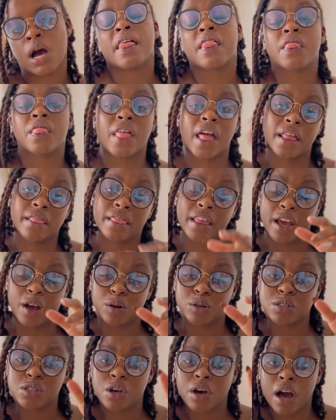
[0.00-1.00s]
then they
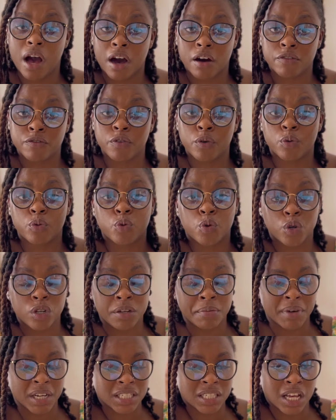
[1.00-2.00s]
also have wood
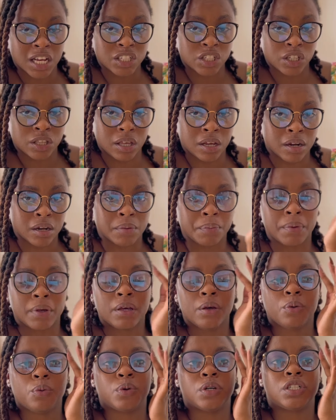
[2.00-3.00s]
massage
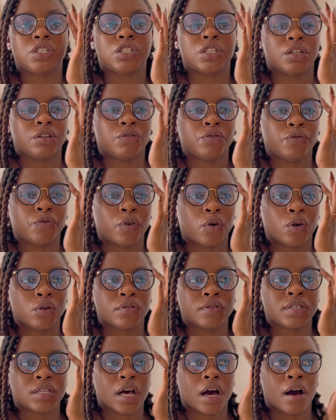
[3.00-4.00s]
therapy which
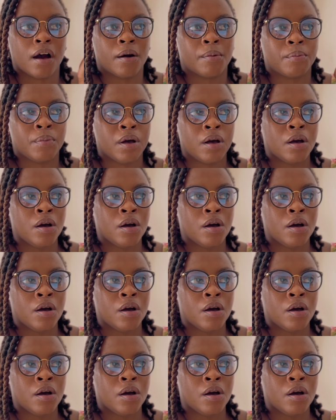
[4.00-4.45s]
involves um,